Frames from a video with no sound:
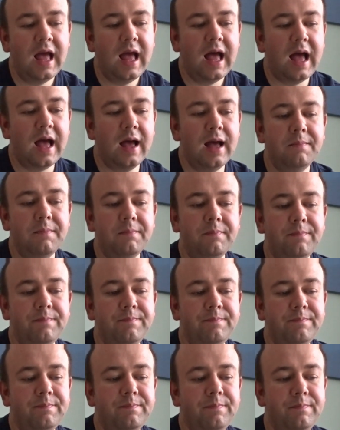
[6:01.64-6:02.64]

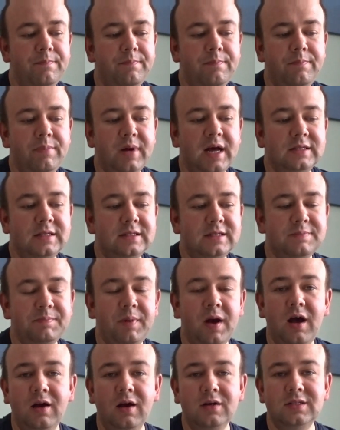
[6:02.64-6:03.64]
But
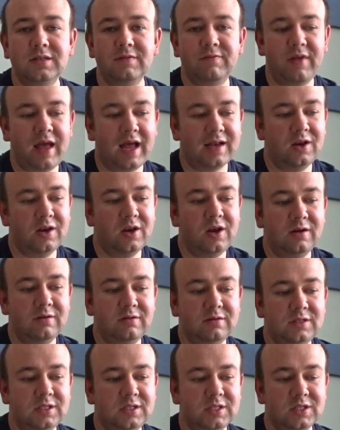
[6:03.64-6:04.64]
part of that low
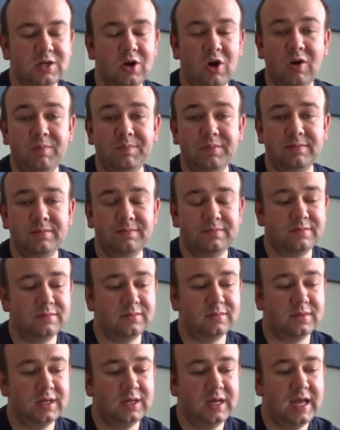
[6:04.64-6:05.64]
scop,
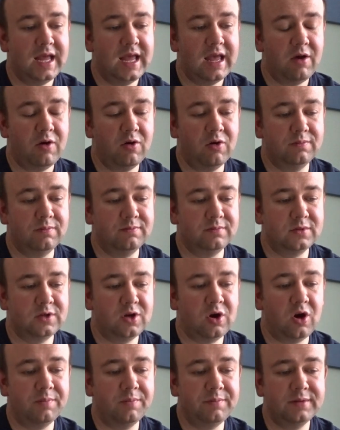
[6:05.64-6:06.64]
or
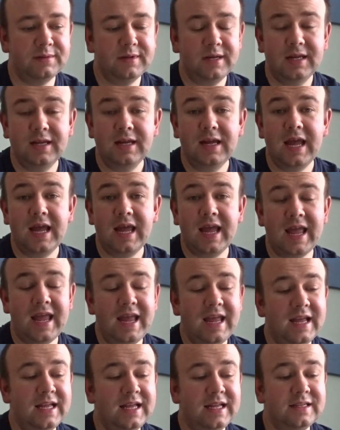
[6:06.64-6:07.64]
COP,
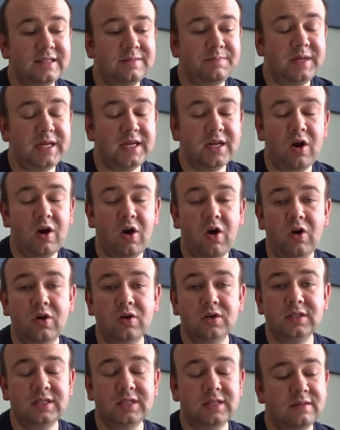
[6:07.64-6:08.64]
is
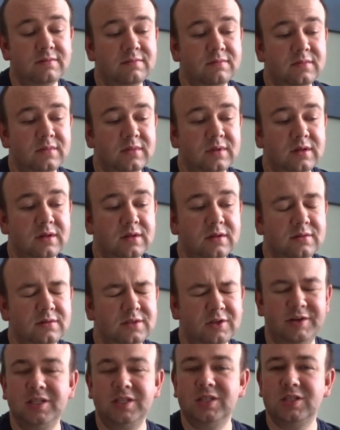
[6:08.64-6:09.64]
because, that